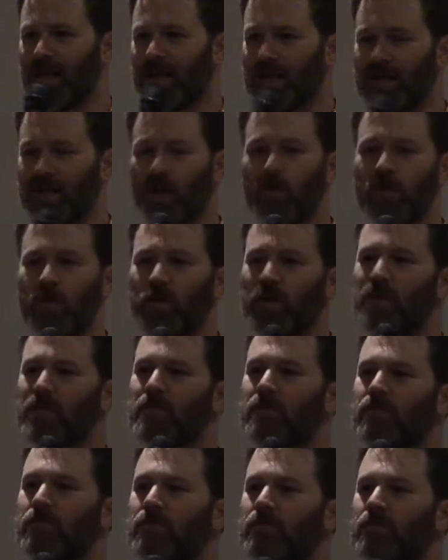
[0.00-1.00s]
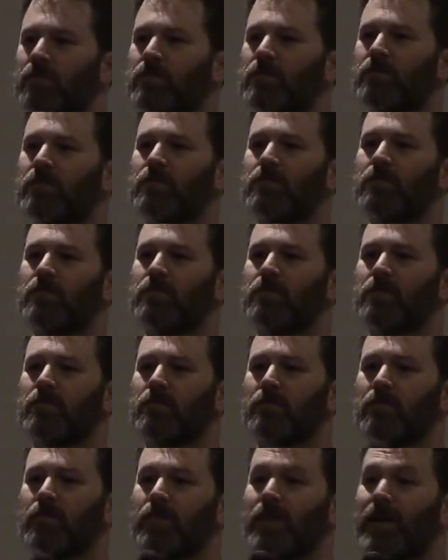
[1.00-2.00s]
so, who else?
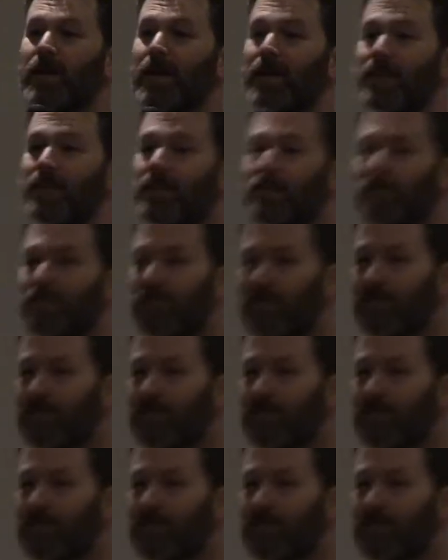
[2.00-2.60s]
Yes?